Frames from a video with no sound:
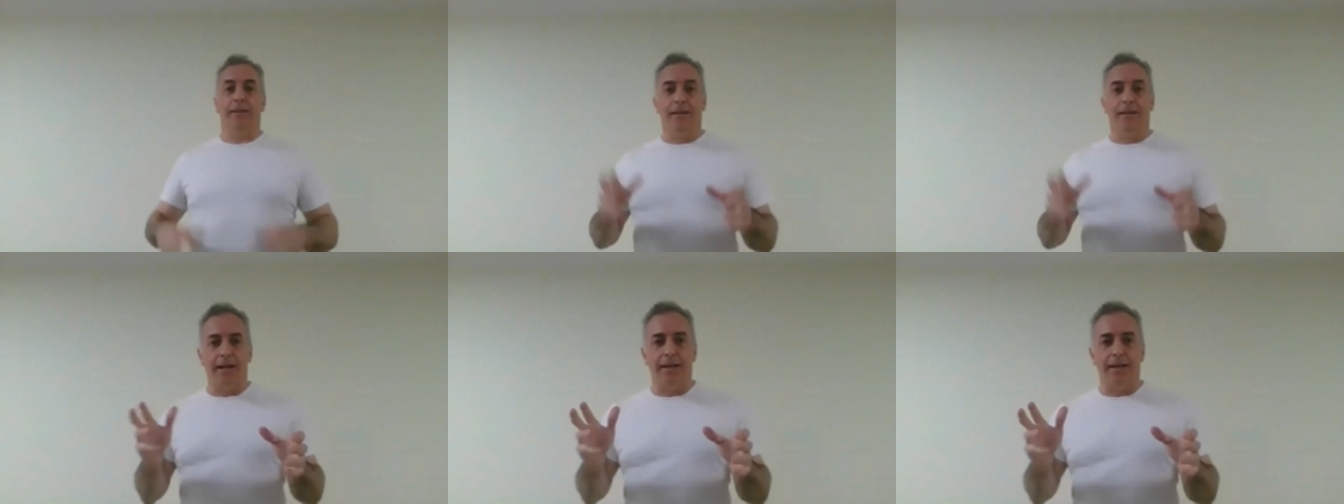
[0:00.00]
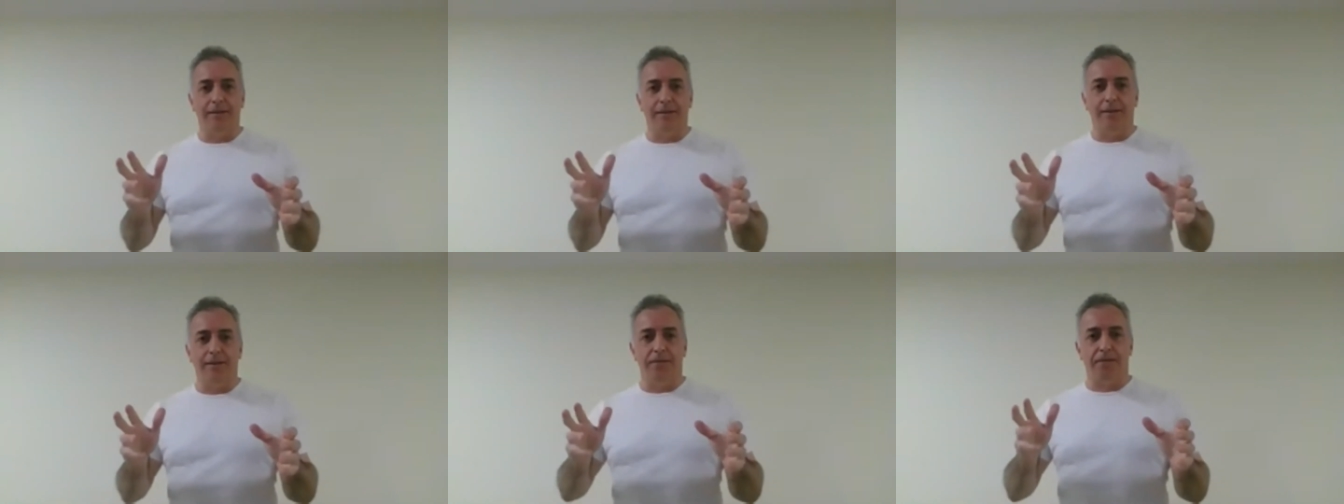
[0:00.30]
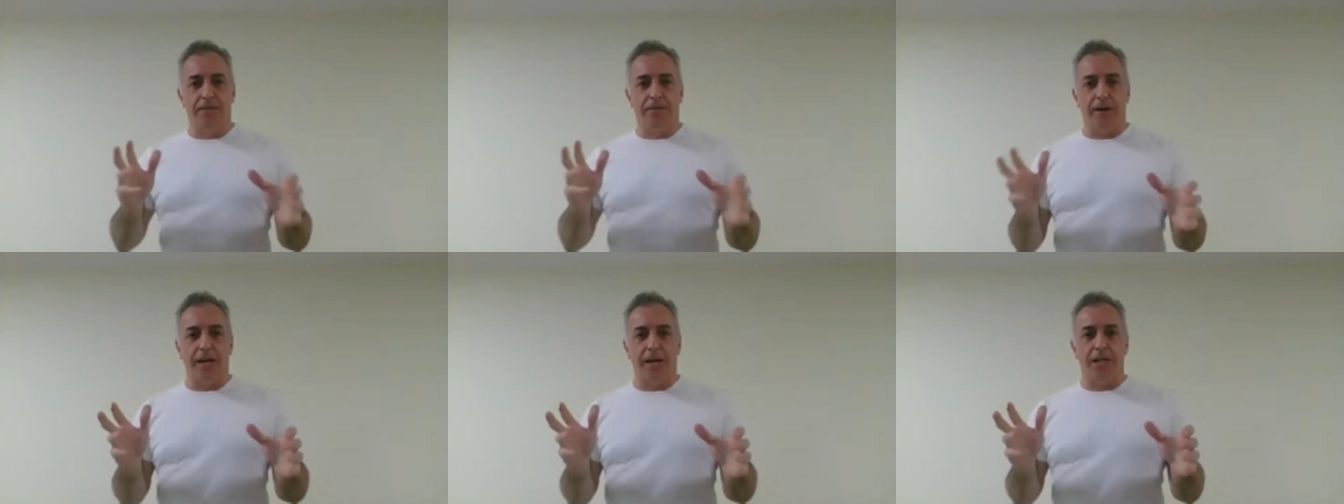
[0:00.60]
then the
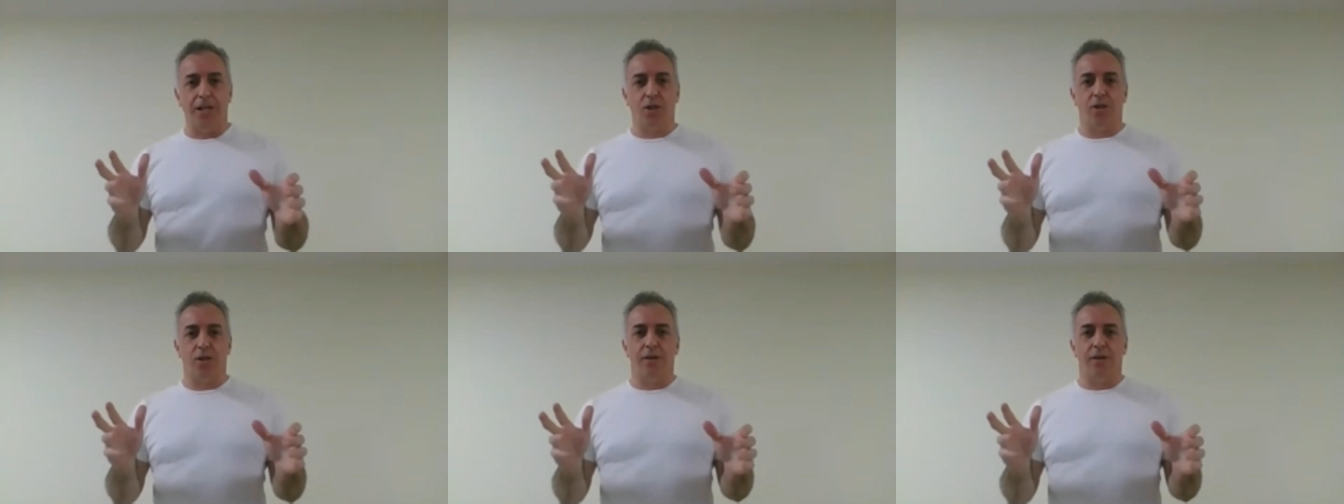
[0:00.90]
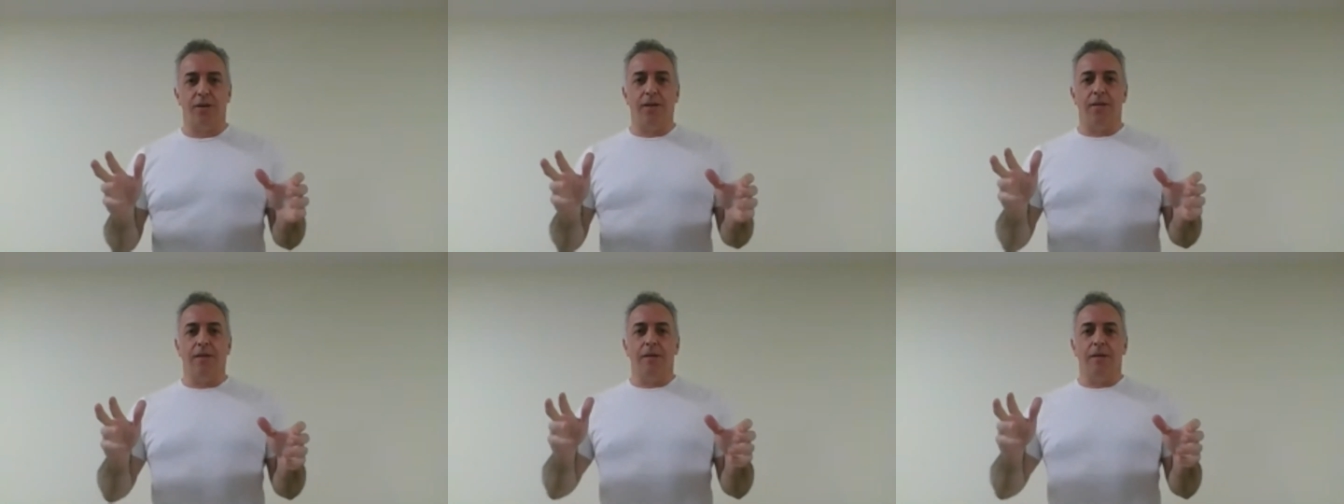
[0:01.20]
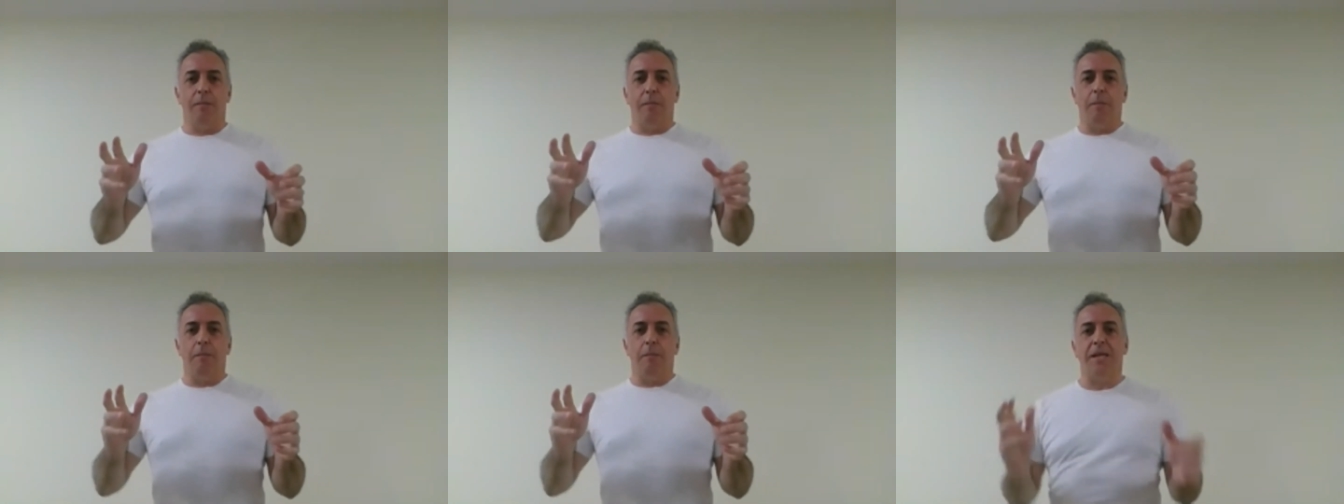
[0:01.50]
French
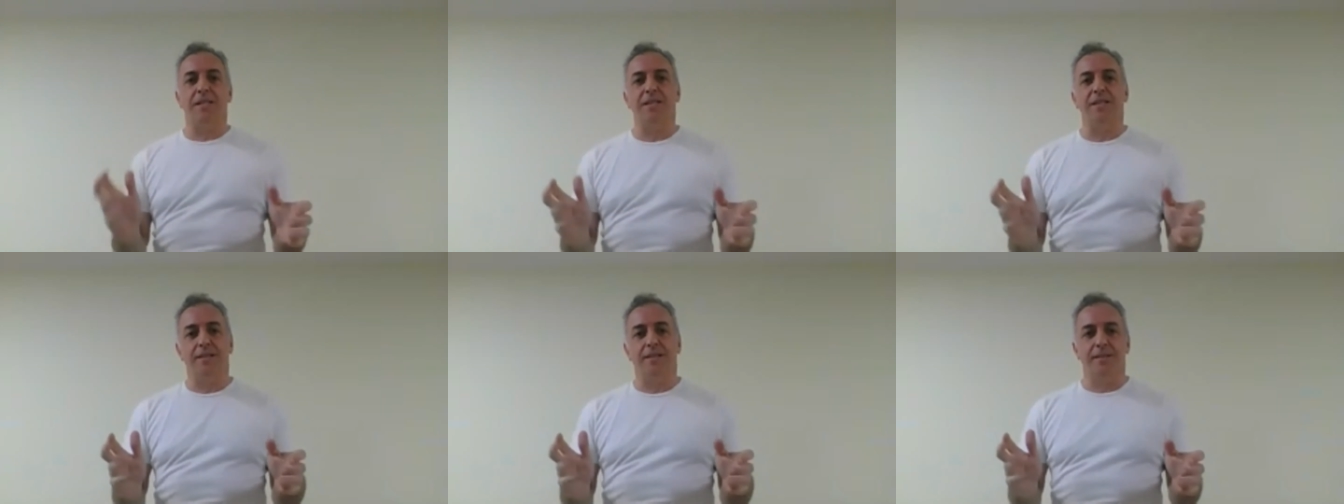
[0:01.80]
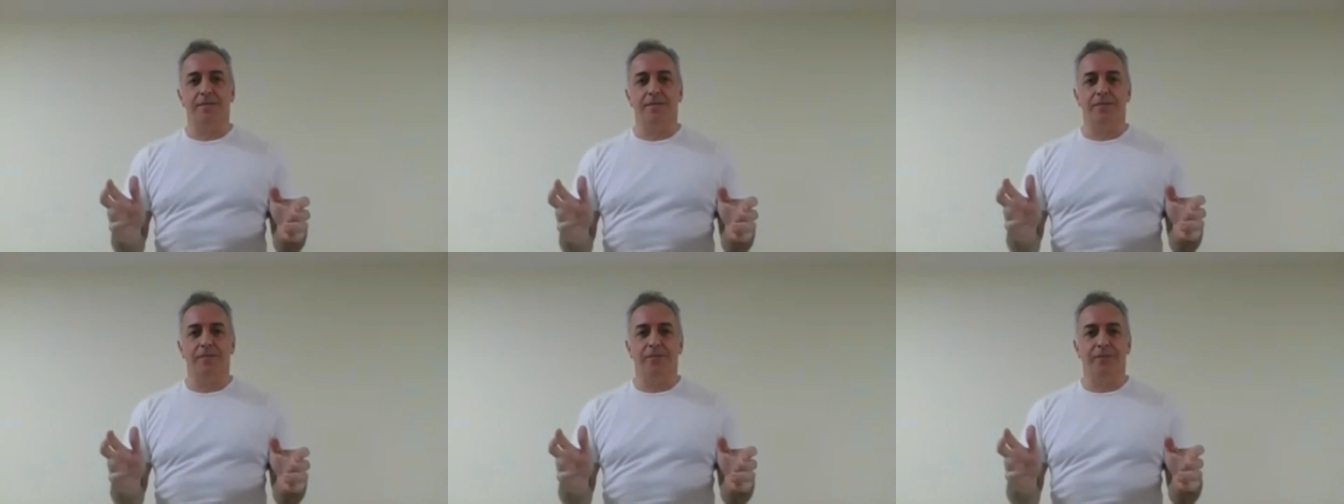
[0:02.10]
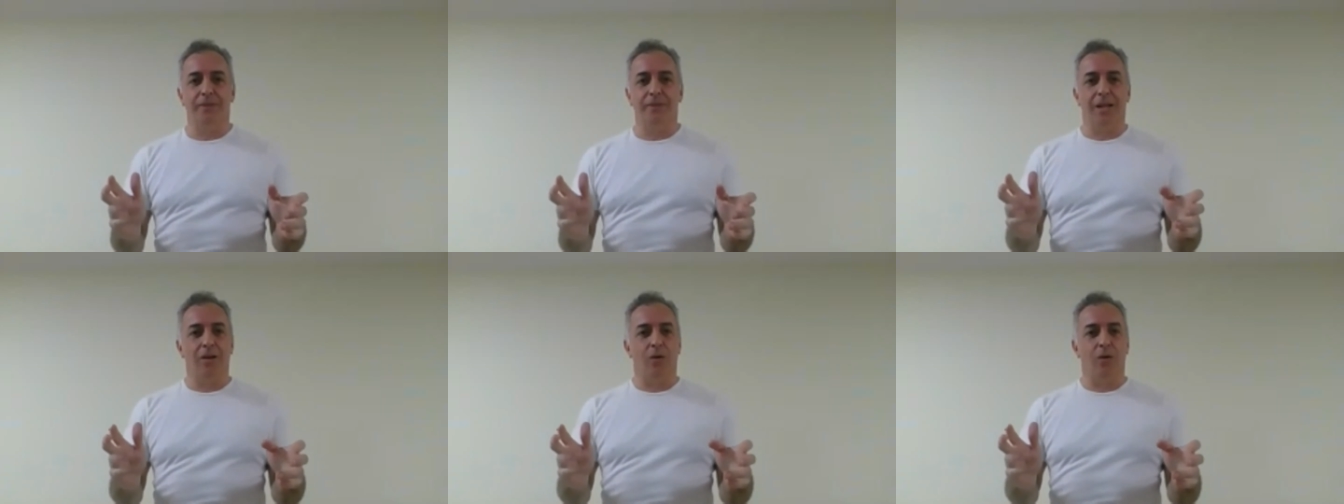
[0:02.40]
miss
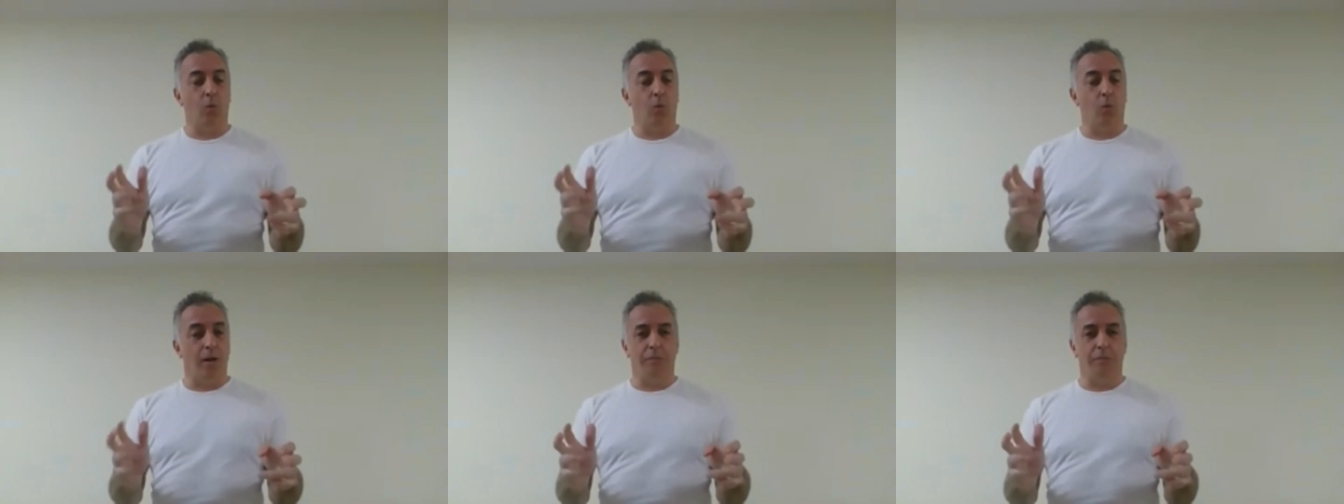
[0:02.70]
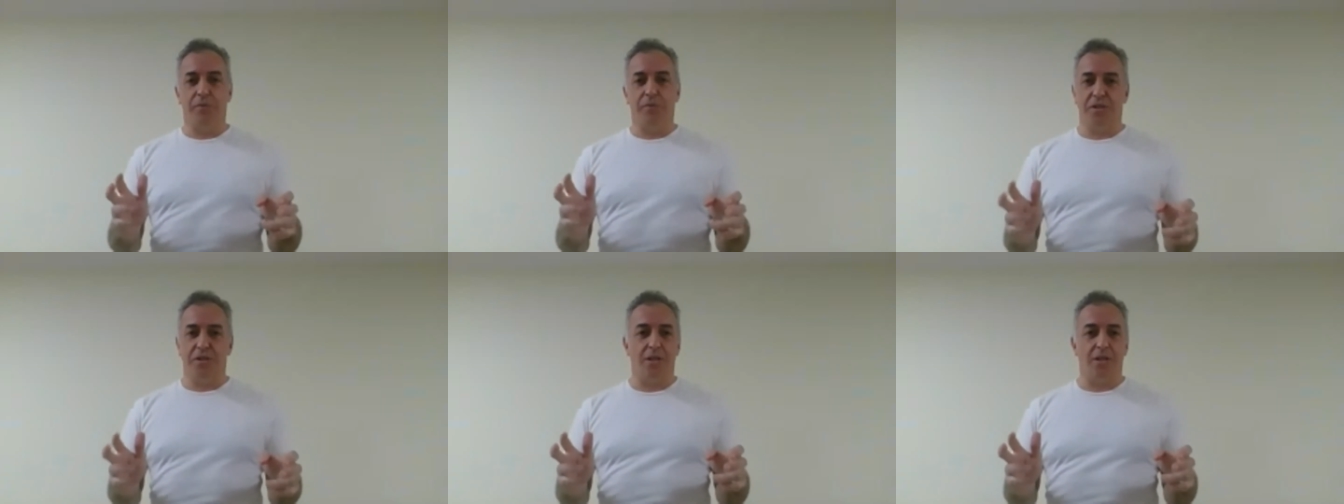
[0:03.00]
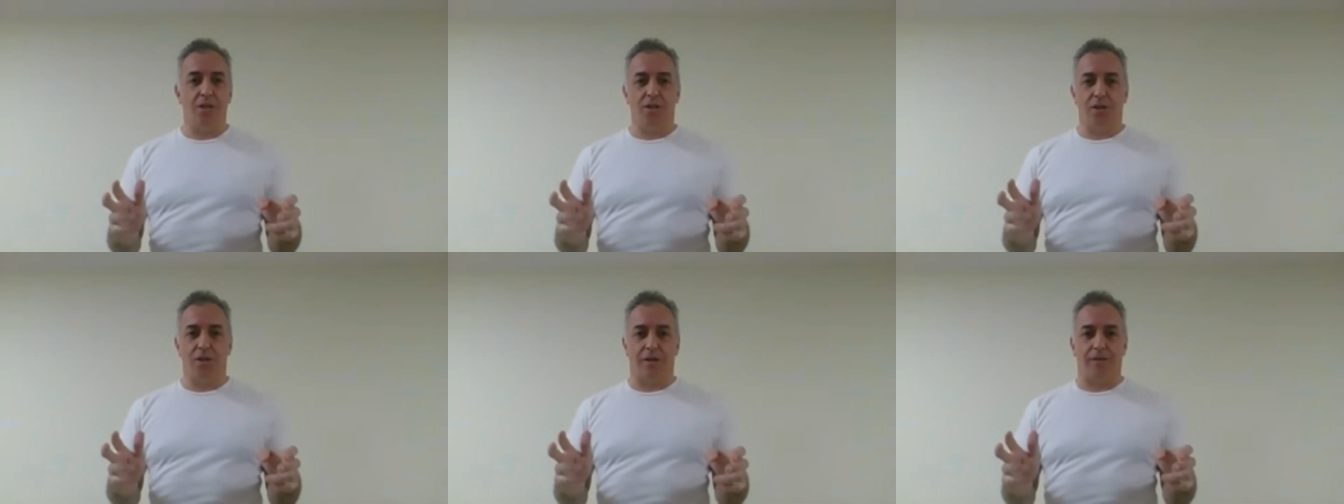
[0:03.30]
one
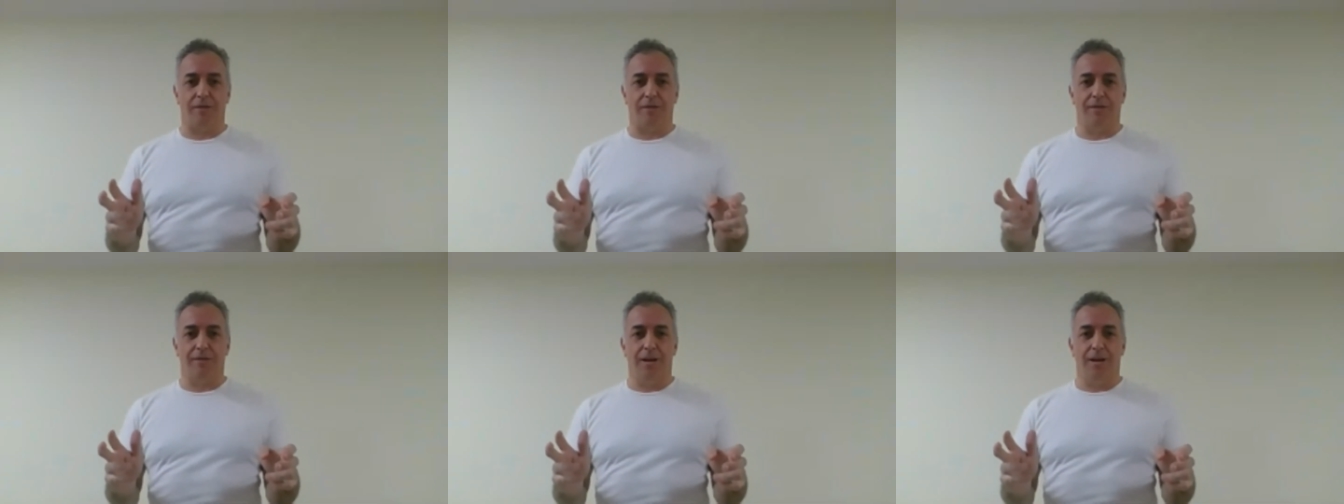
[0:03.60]
position,